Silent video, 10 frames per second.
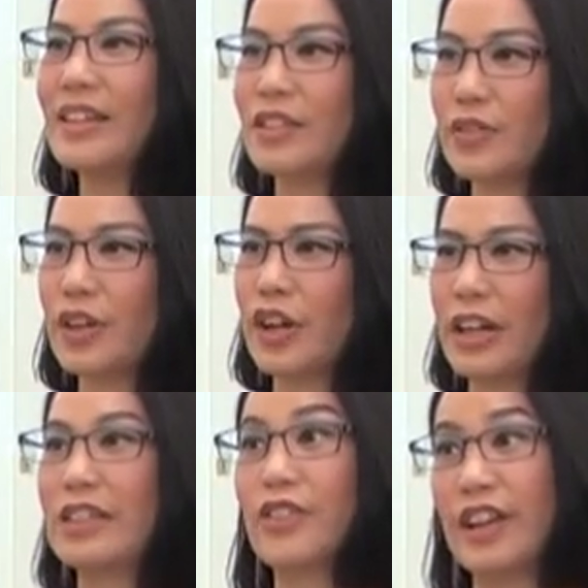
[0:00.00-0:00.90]
It is very
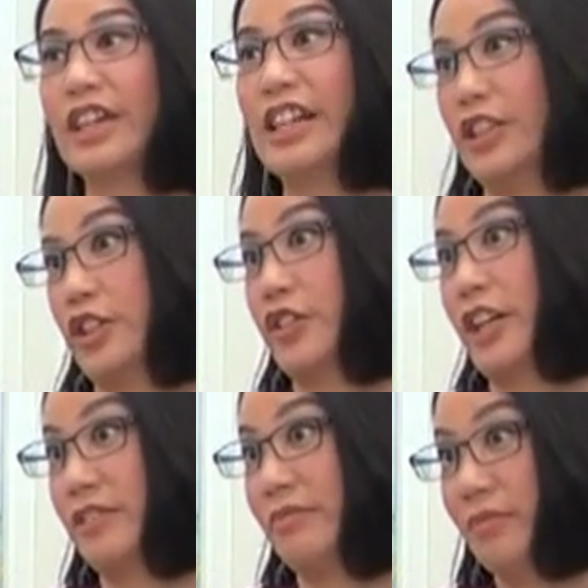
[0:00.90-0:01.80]
hard. It's very
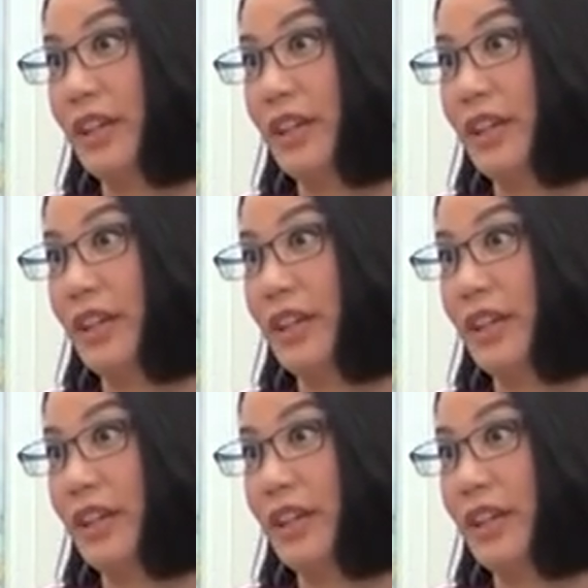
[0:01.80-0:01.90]
intricate.